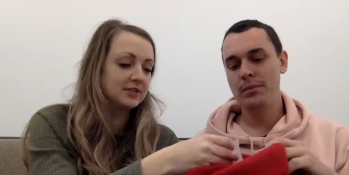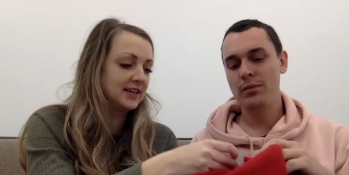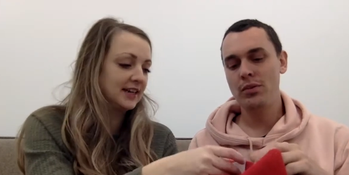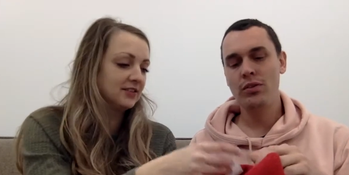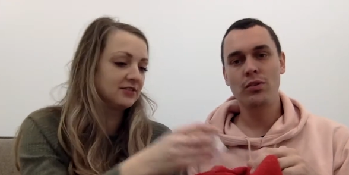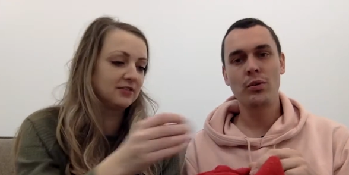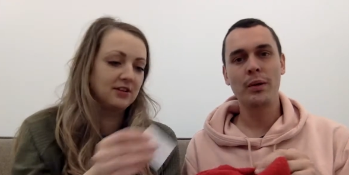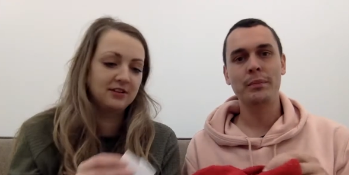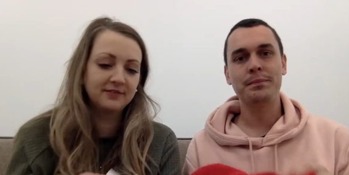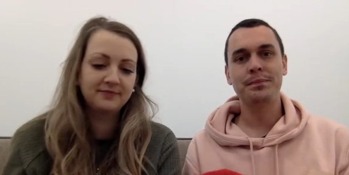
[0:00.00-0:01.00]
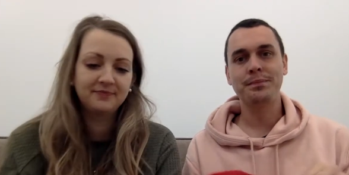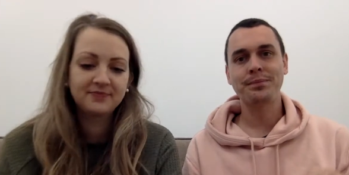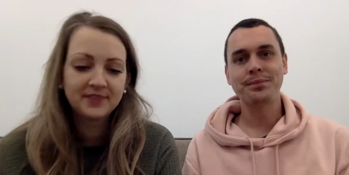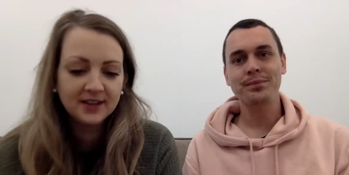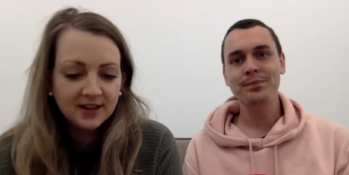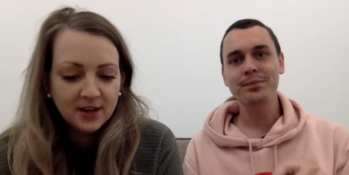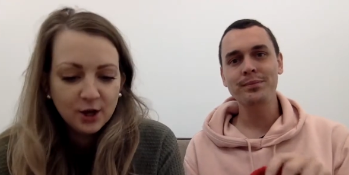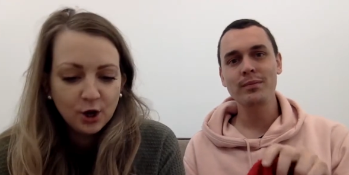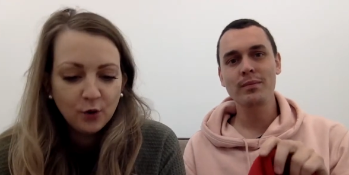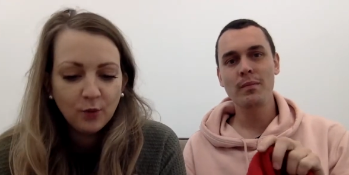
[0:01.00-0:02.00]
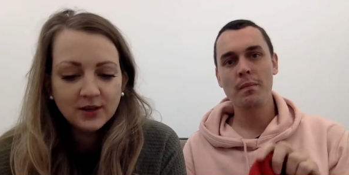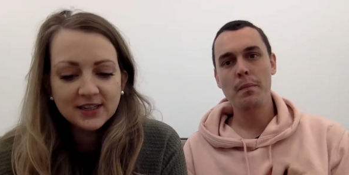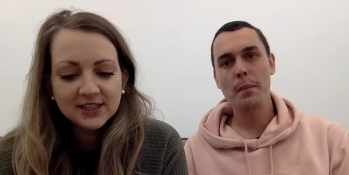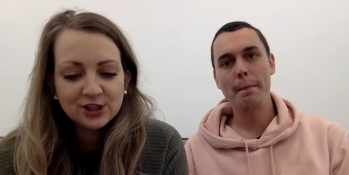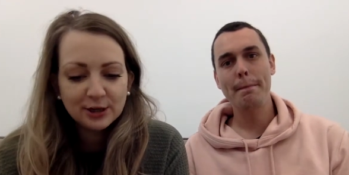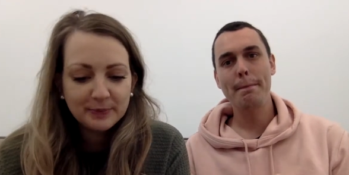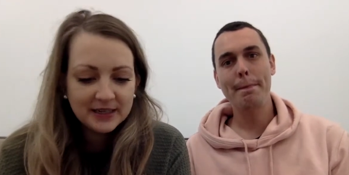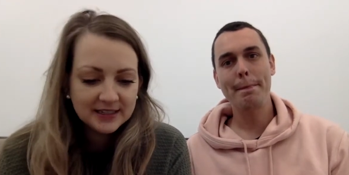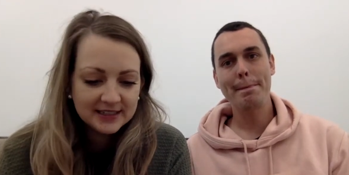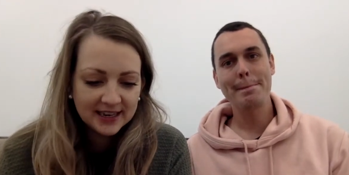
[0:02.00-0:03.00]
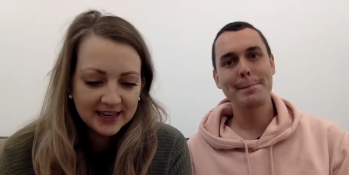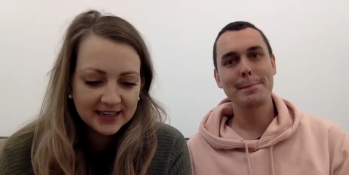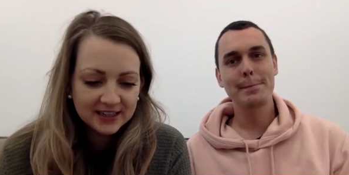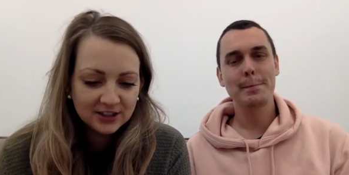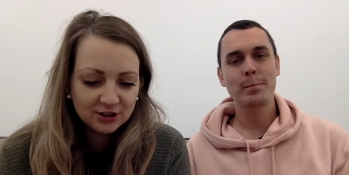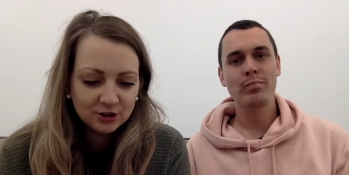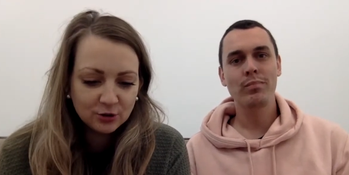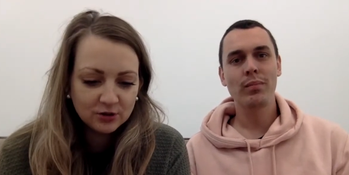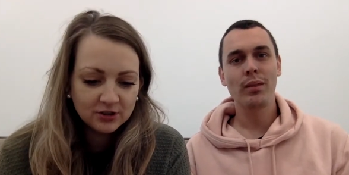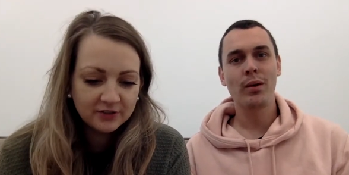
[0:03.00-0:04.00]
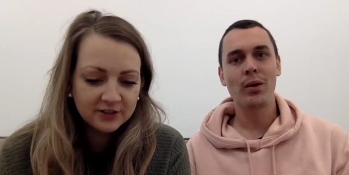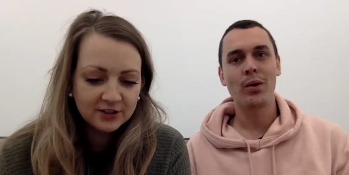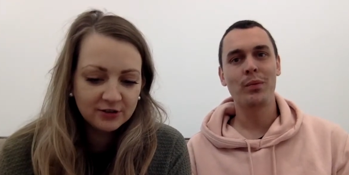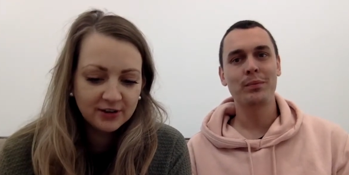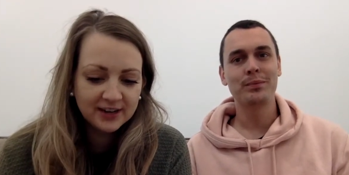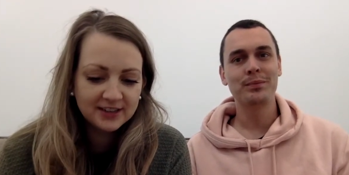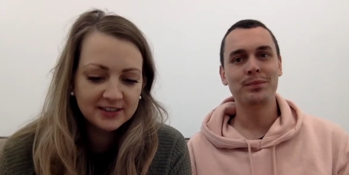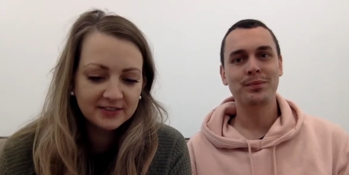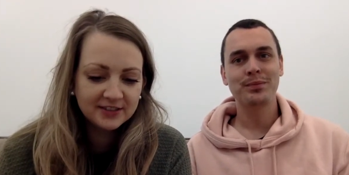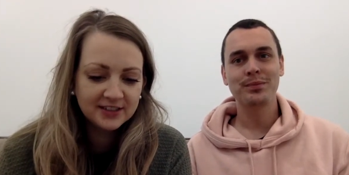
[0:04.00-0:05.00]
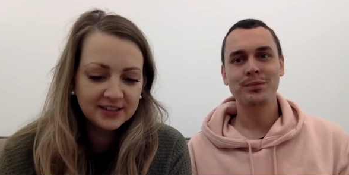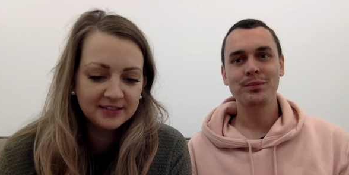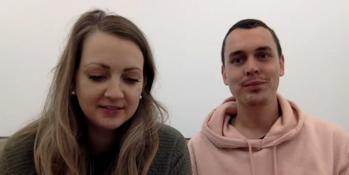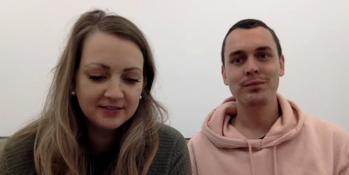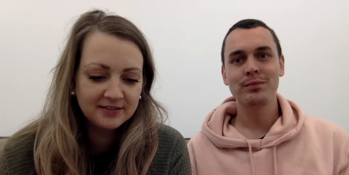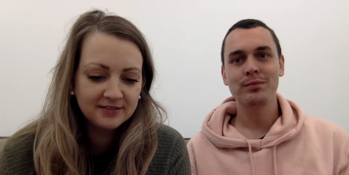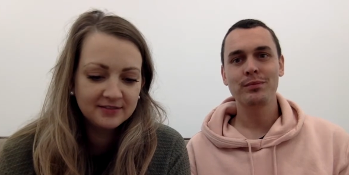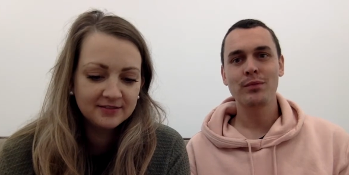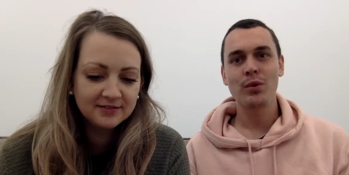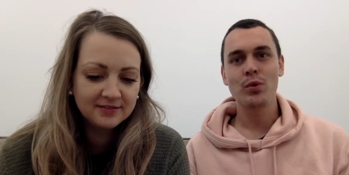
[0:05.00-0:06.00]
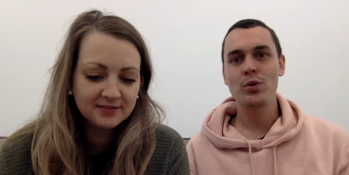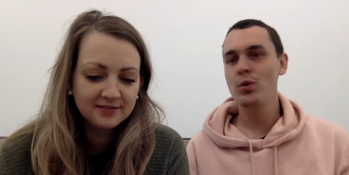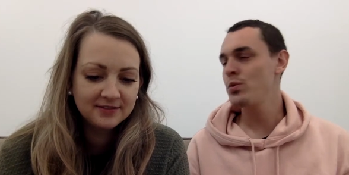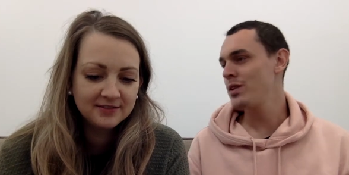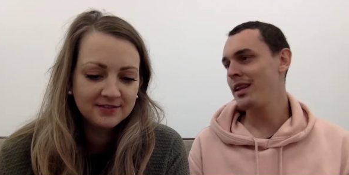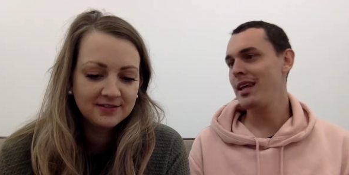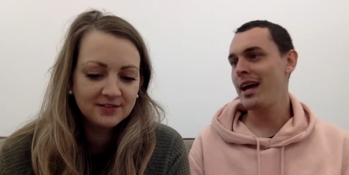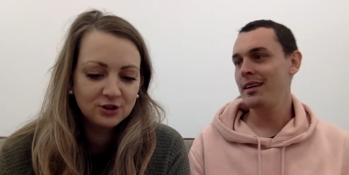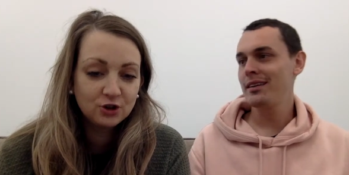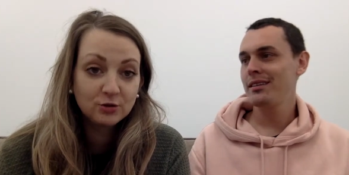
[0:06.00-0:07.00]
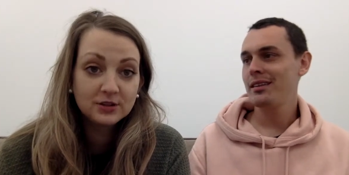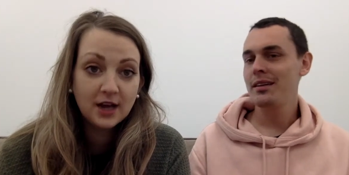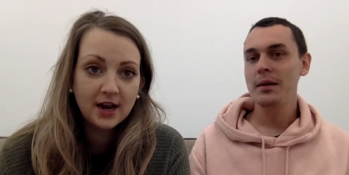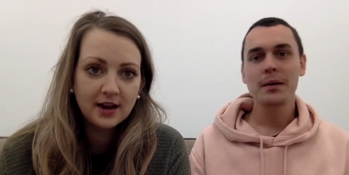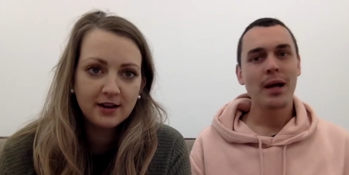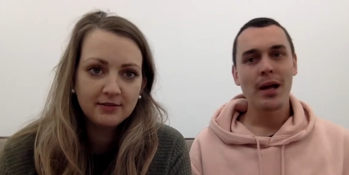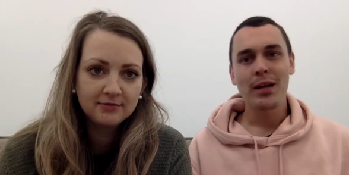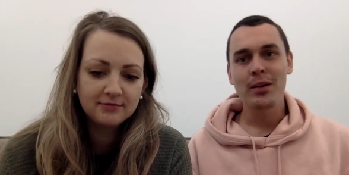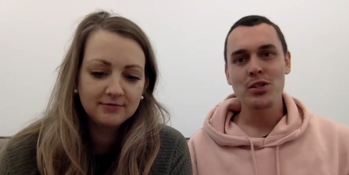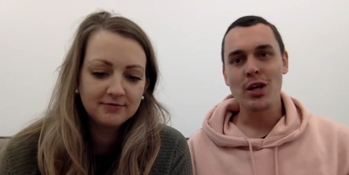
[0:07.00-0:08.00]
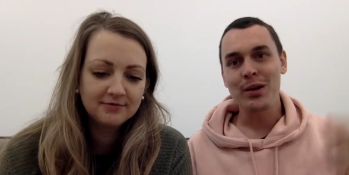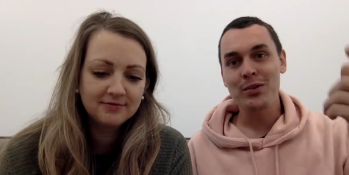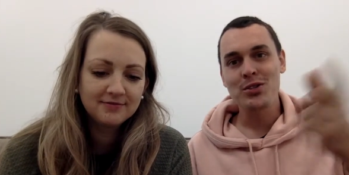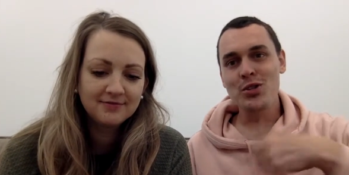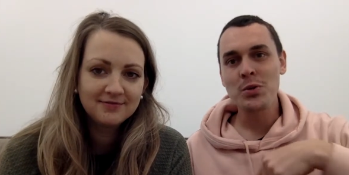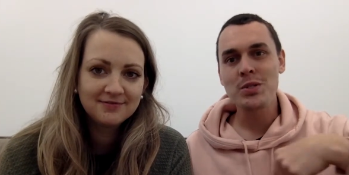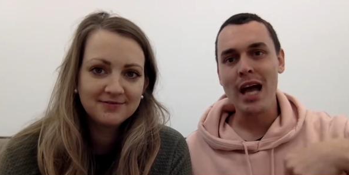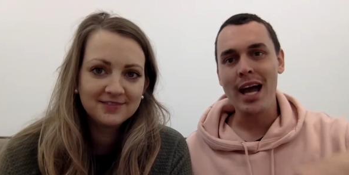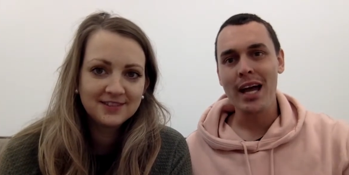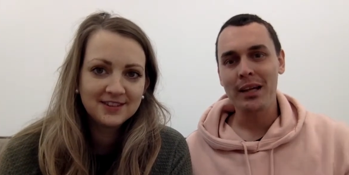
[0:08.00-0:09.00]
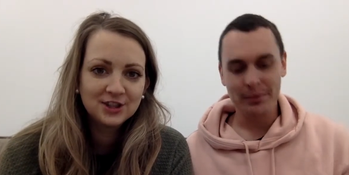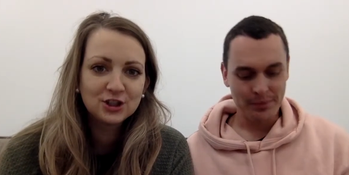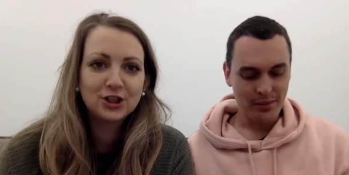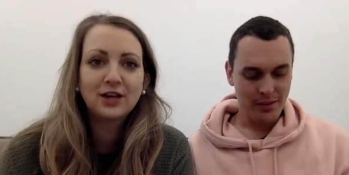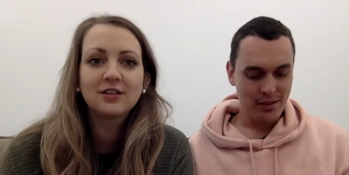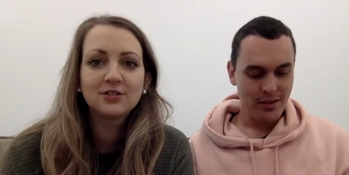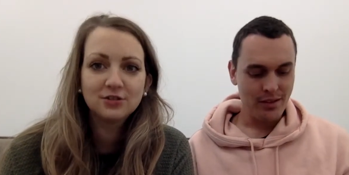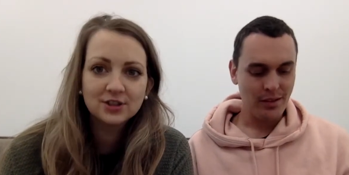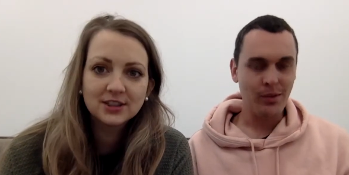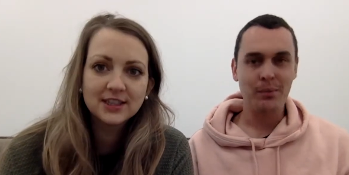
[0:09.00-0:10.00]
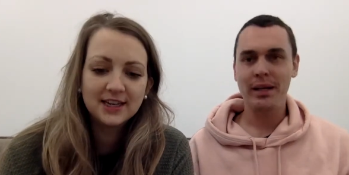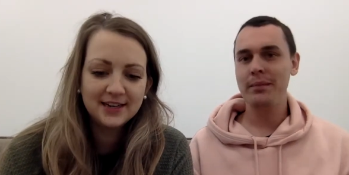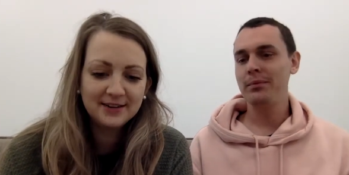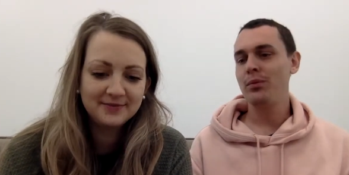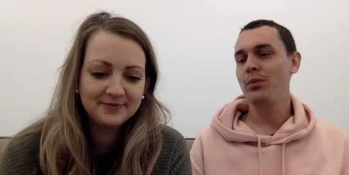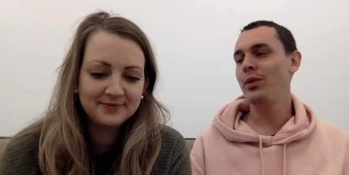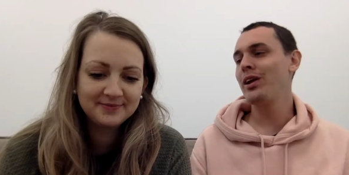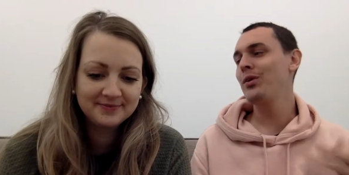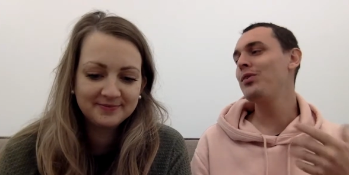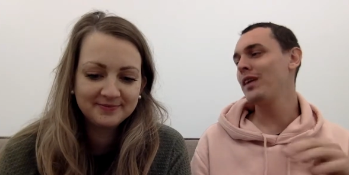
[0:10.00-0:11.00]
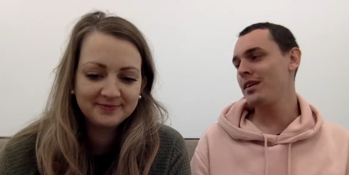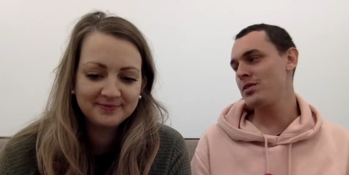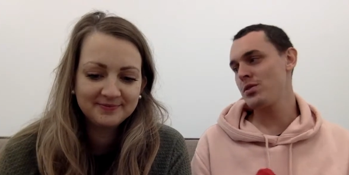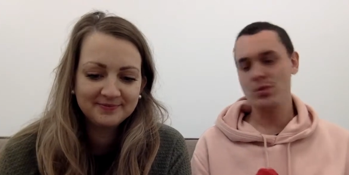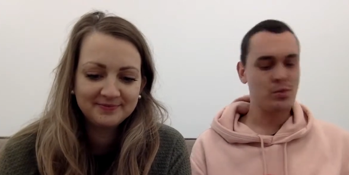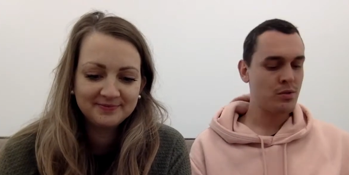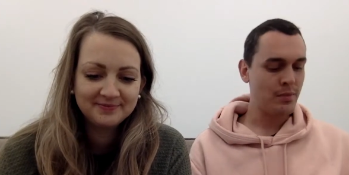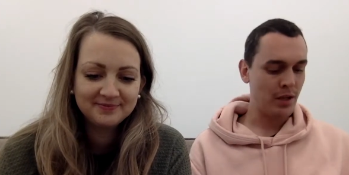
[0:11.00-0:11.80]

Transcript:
Speaker 1: taking too Do long. It. What does JP say is the source of his oh. creativity?
Speaker 2: Who, who sent that?
Speaker 1: Josiah.
Speaker 2: Shout out to Josiah.
Speaker 1: Shout out to Josiah. Oh man,
Speaker 2: what do you think is the source of my